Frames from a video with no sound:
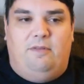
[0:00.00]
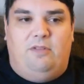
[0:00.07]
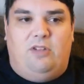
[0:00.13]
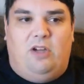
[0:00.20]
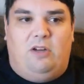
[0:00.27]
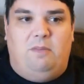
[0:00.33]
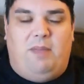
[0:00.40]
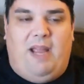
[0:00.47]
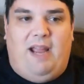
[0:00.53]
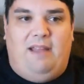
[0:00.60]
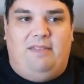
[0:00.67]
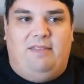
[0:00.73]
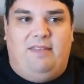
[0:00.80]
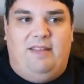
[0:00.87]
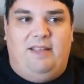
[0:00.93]
done
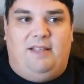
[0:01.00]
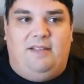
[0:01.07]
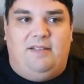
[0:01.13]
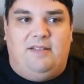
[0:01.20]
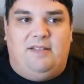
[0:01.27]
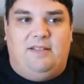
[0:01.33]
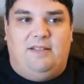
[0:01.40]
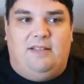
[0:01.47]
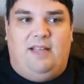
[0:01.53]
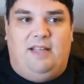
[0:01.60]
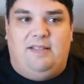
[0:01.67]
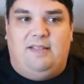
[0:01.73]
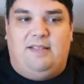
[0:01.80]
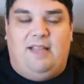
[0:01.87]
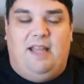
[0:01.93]
bad things
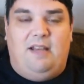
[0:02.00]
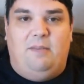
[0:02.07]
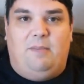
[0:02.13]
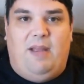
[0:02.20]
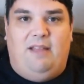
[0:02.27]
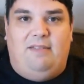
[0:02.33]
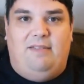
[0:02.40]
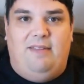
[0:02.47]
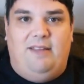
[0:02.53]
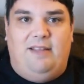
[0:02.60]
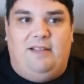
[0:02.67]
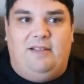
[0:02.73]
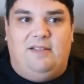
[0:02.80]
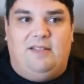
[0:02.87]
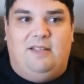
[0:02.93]
and said bad
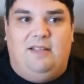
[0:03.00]
things.